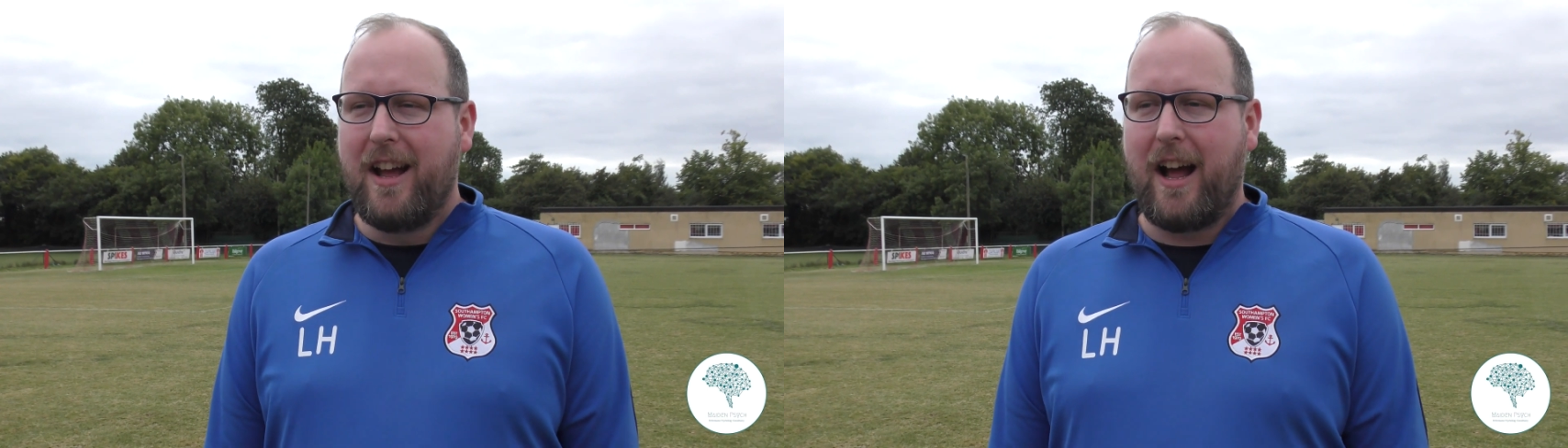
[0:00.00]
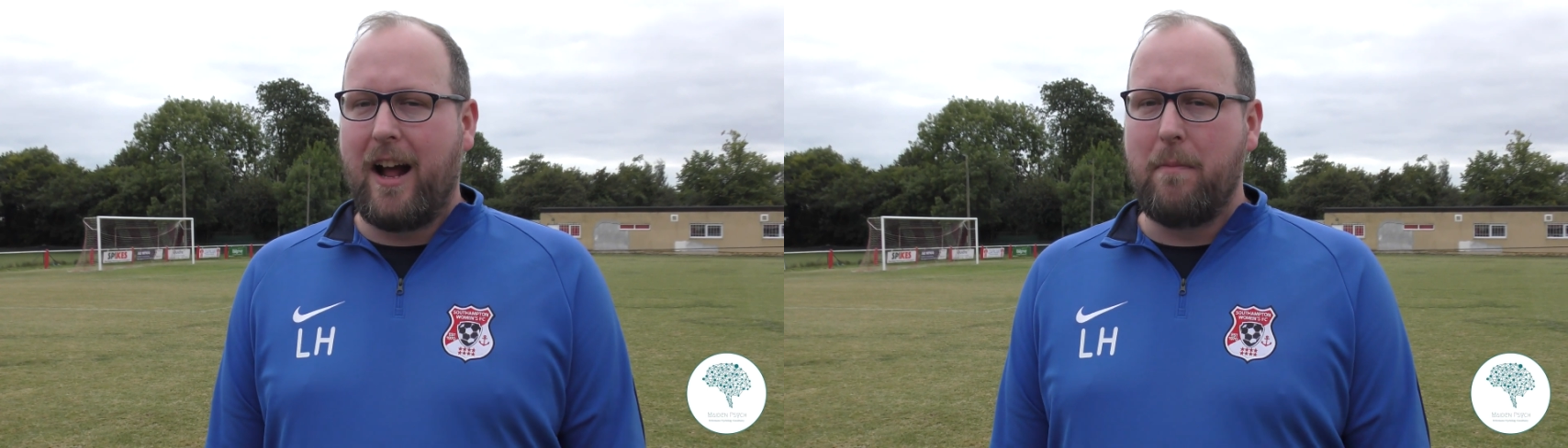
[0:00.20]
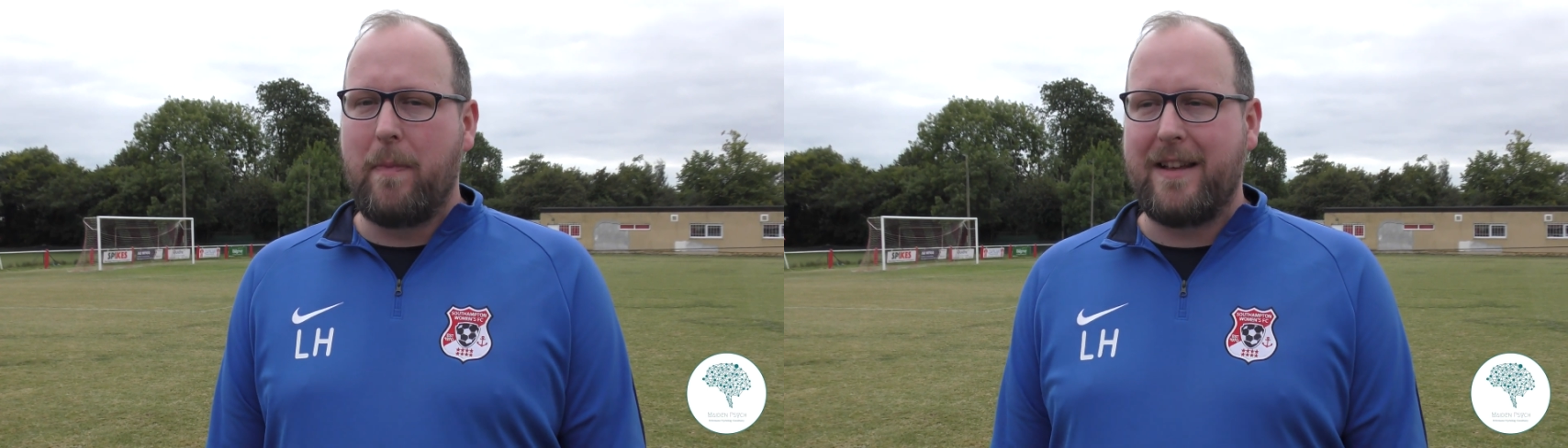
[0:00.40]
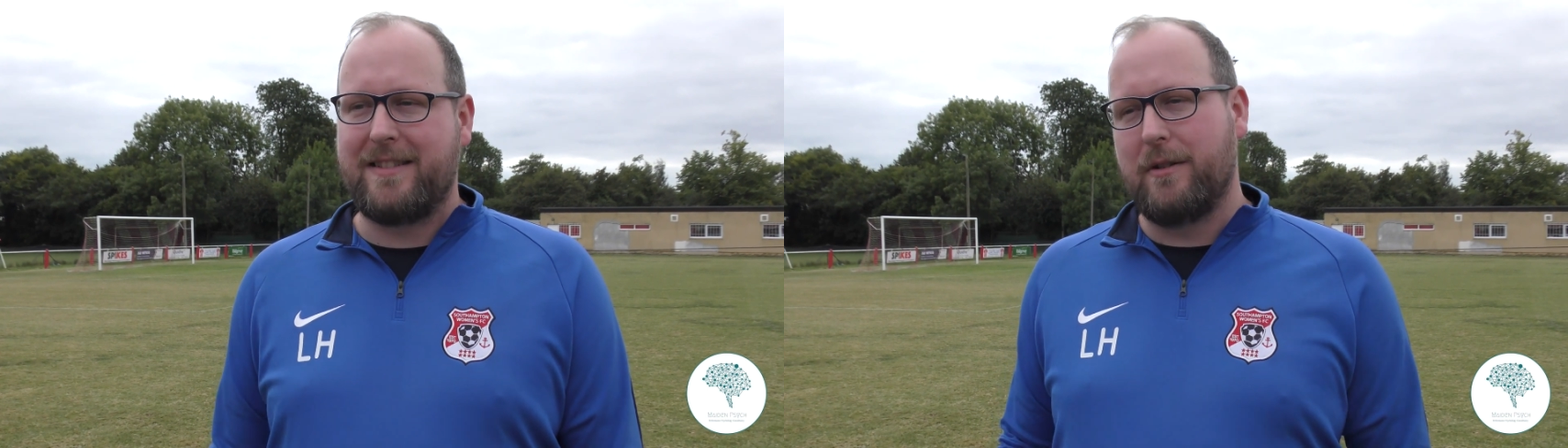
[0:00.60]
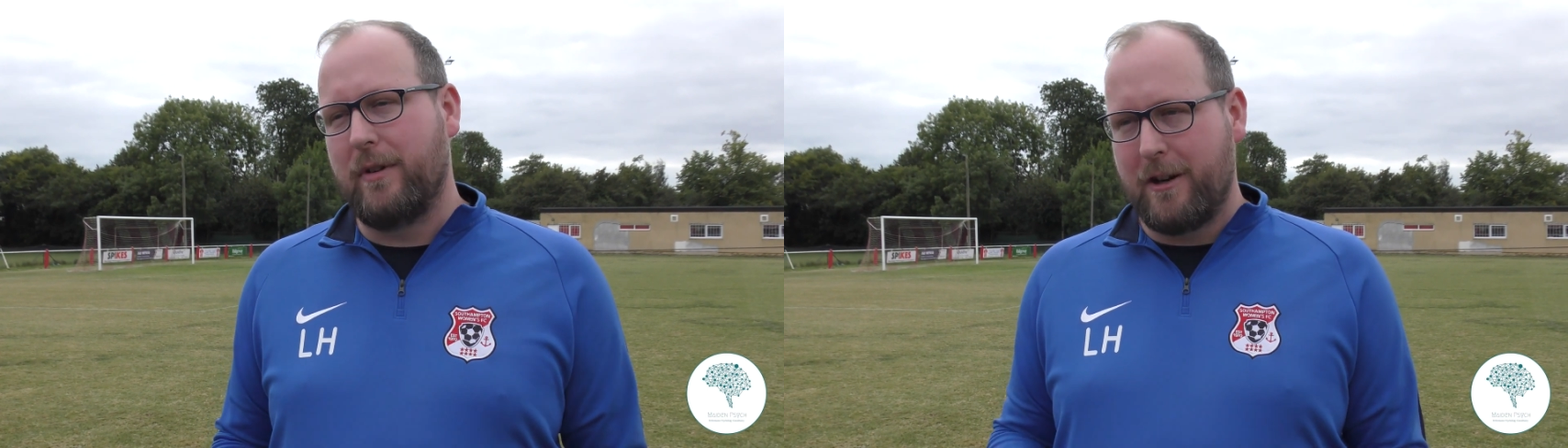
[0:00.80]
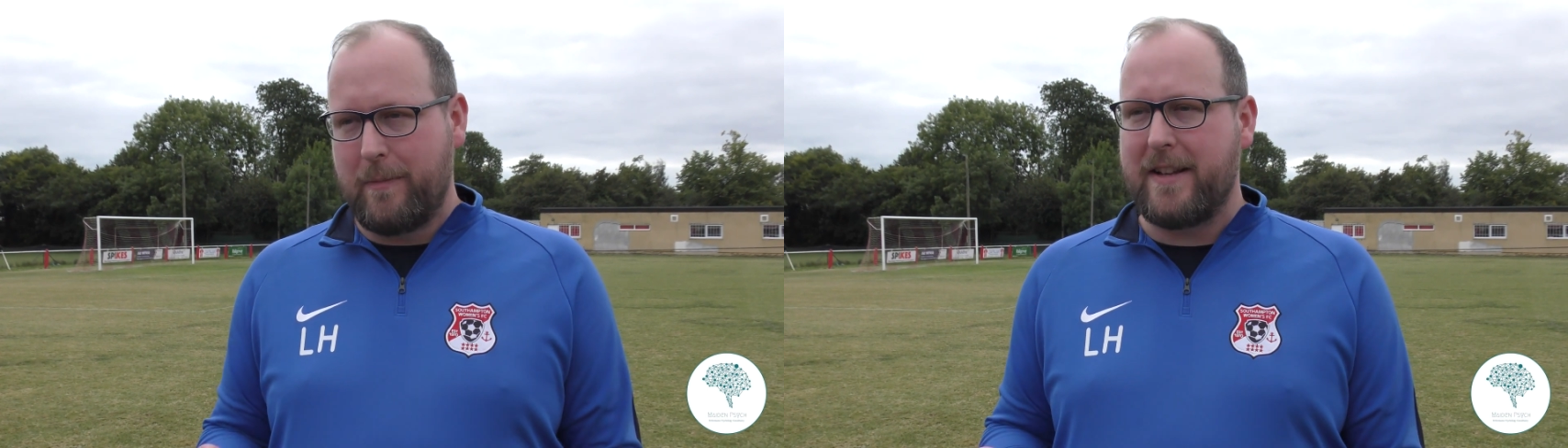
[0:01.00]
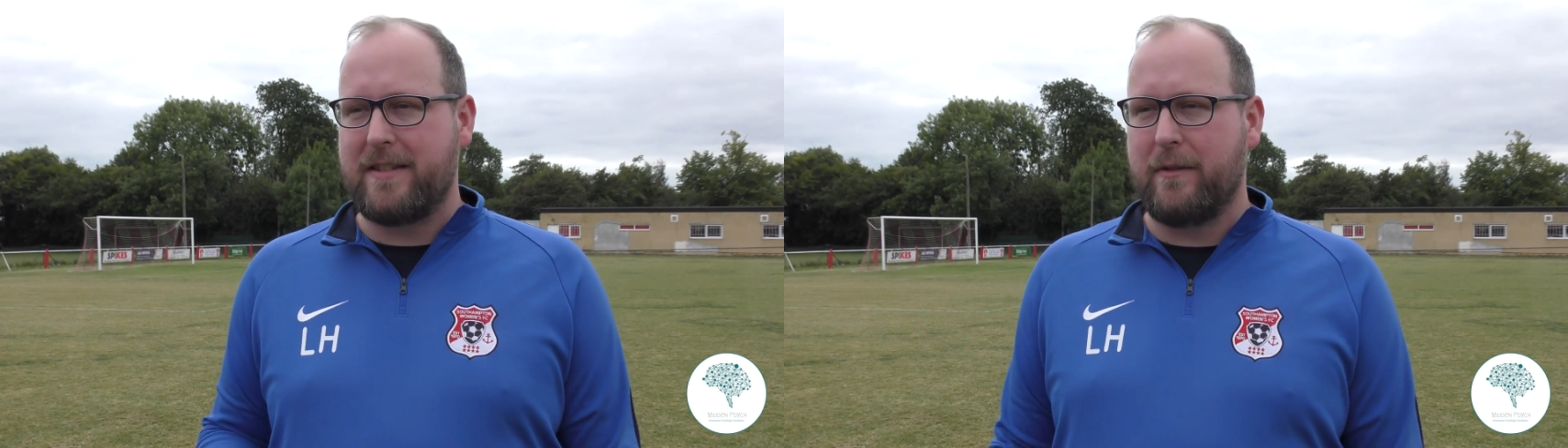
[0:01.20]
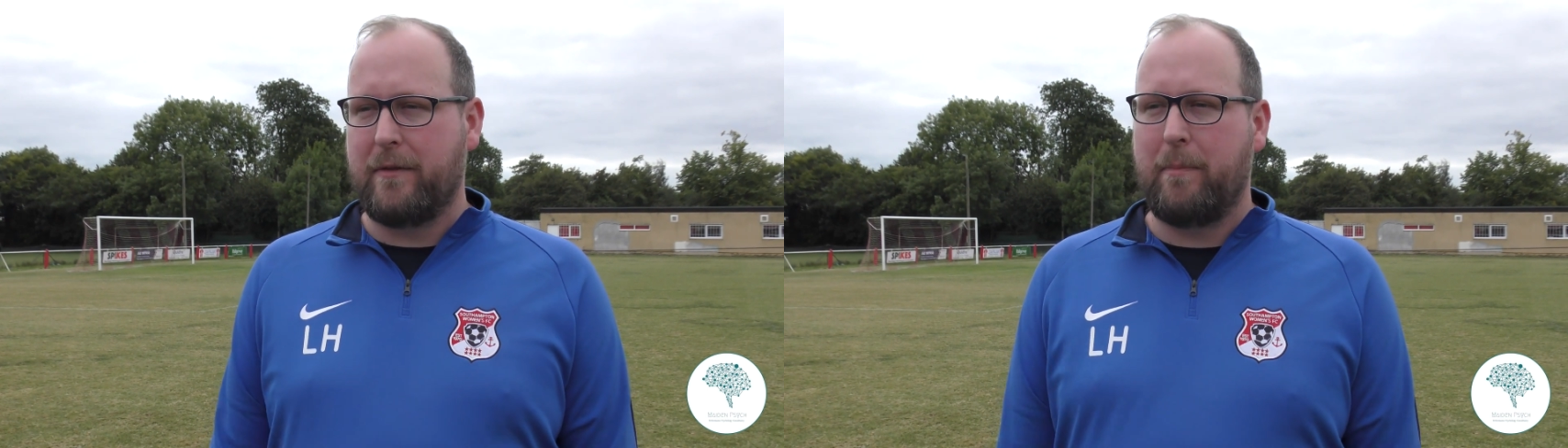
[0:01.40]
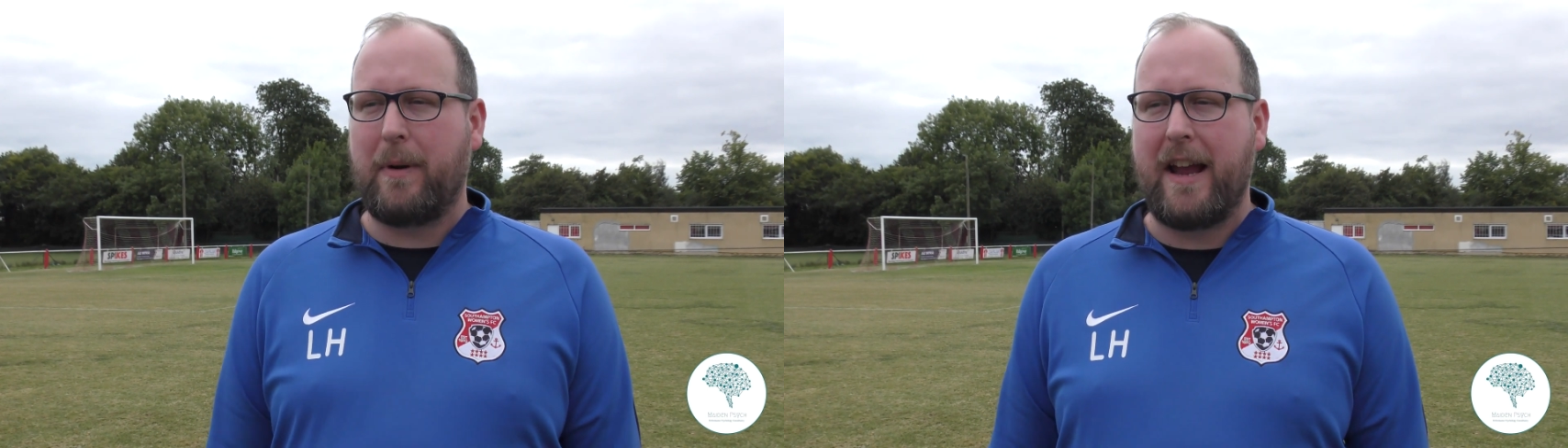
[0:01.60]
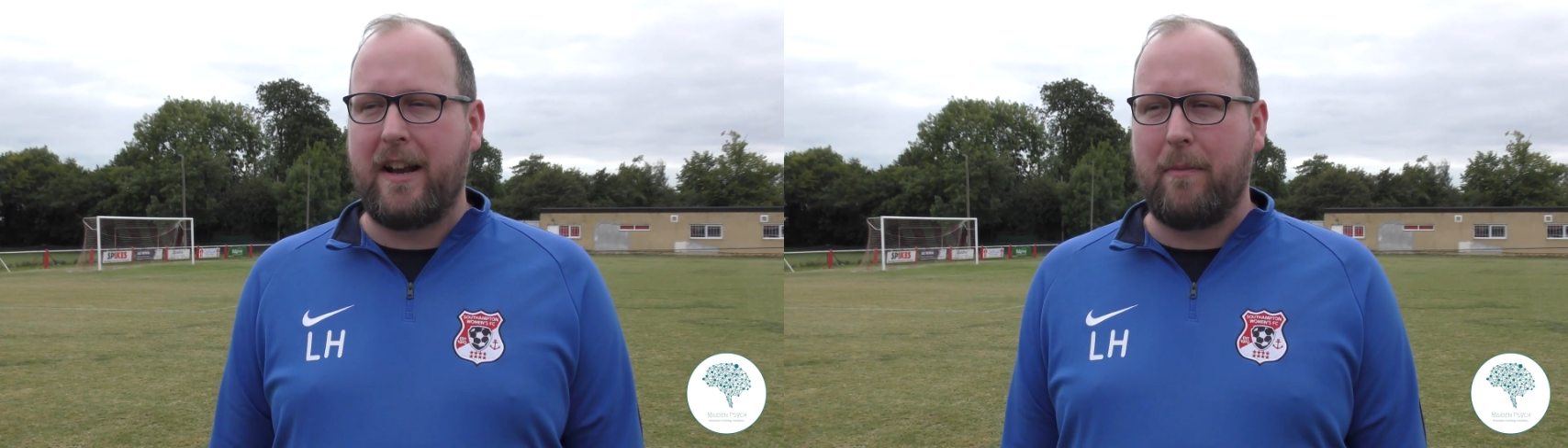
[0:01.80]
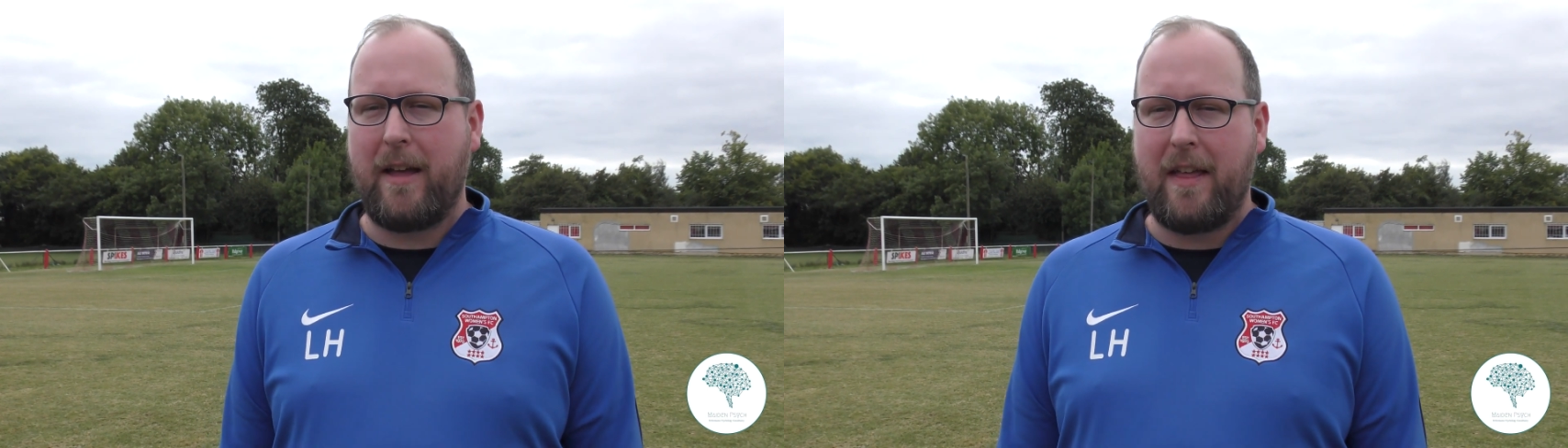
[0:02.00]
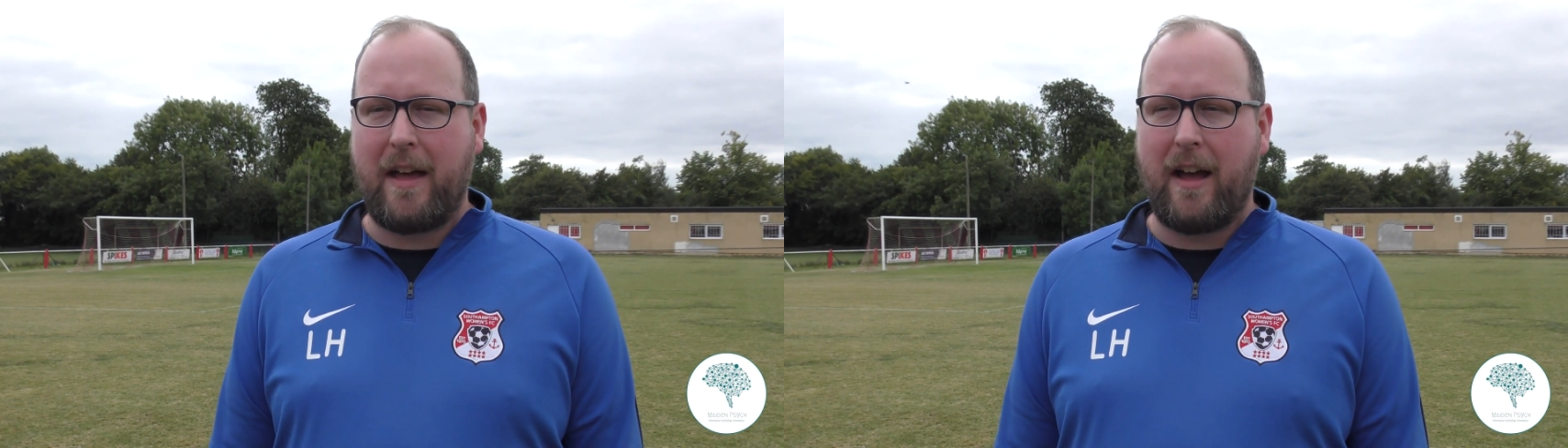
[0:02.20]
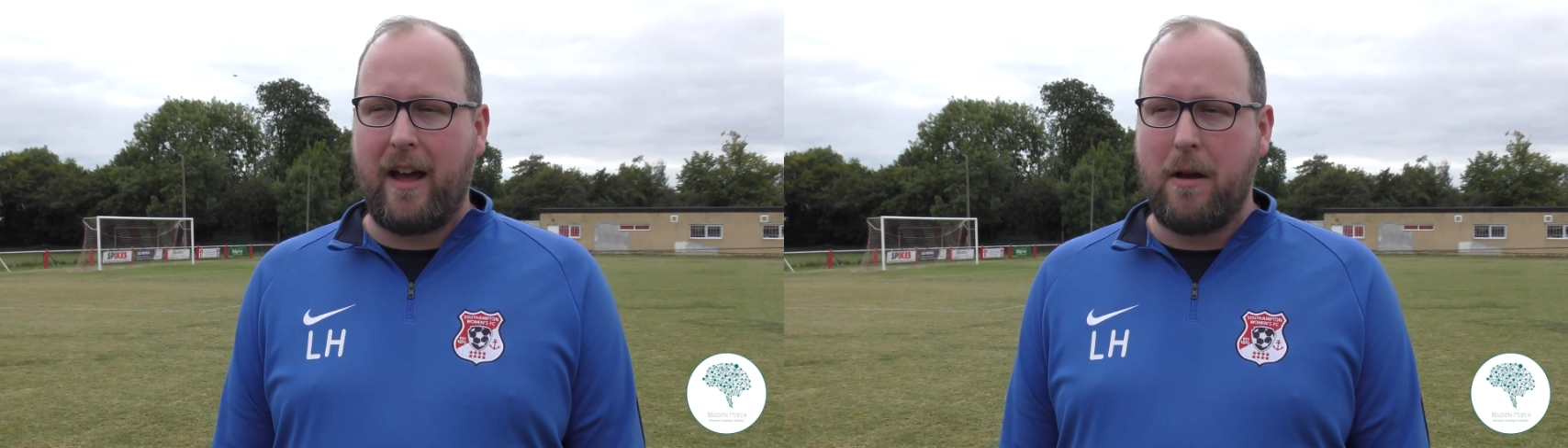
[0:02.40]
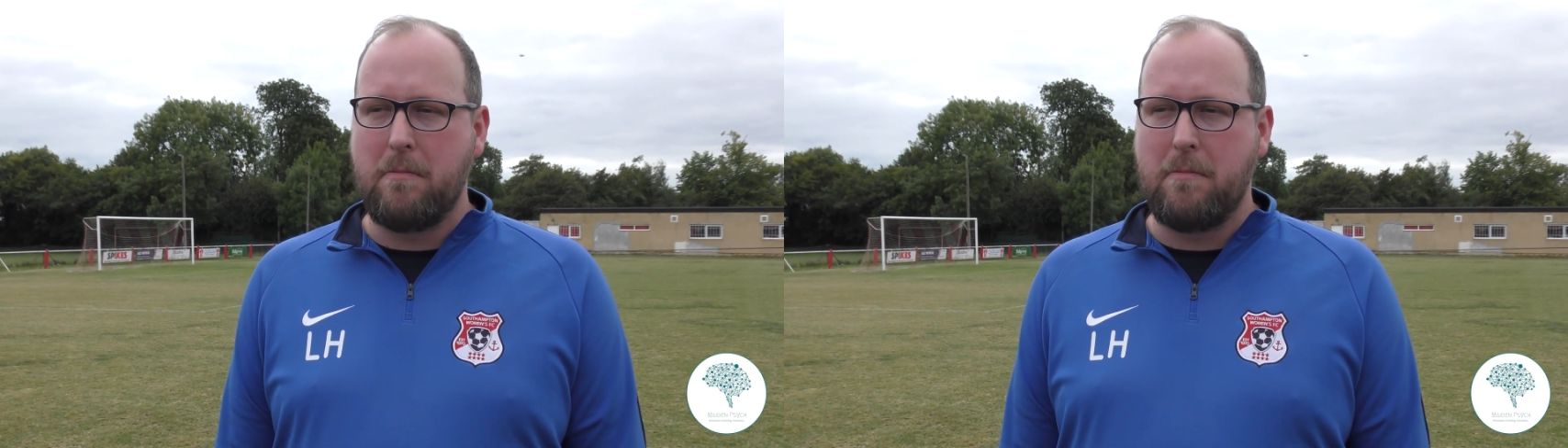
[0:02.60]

There's still little bits of playing up there that